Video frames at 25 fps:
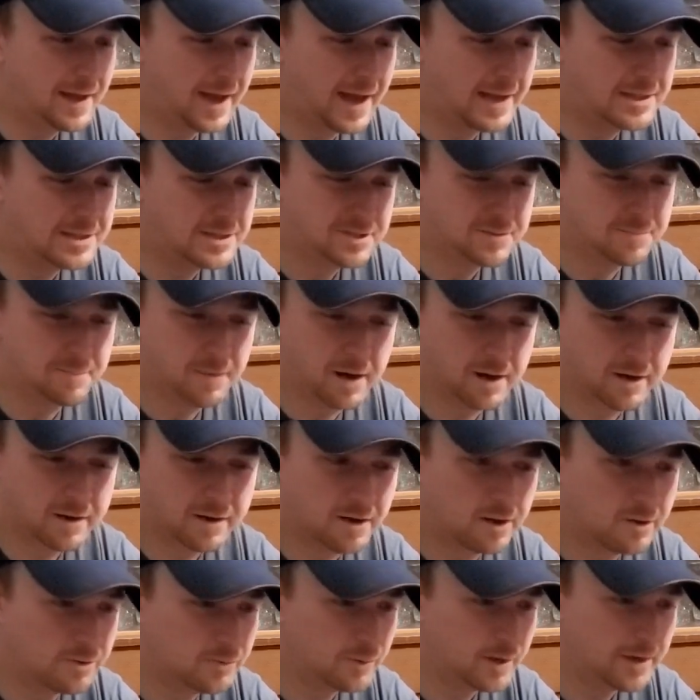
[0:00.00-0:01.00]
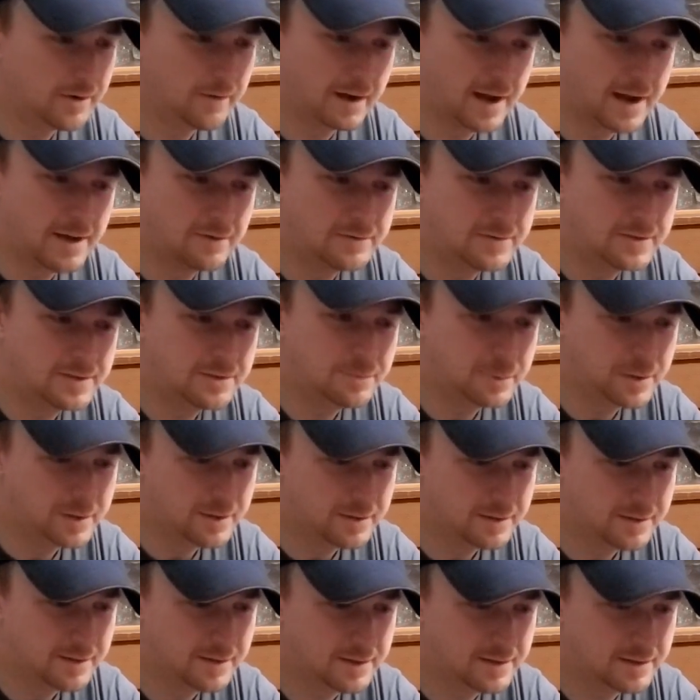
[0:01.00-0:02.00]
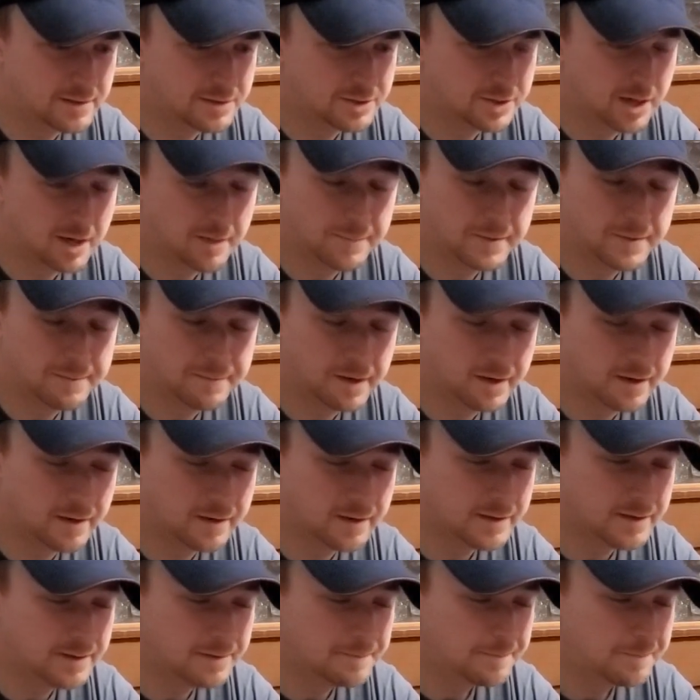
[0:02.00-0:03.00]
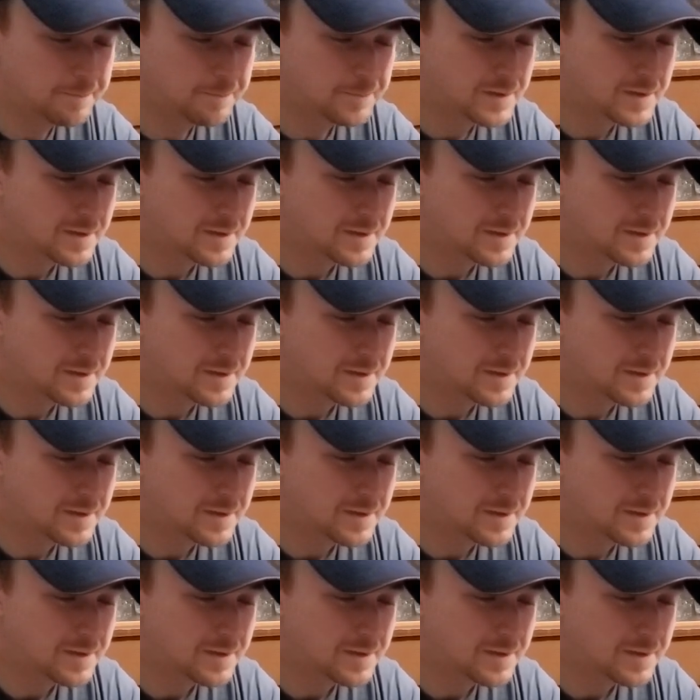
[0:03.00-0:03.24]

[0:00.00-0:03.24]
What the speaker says: I just mark all the way around it with a Sharpie marker,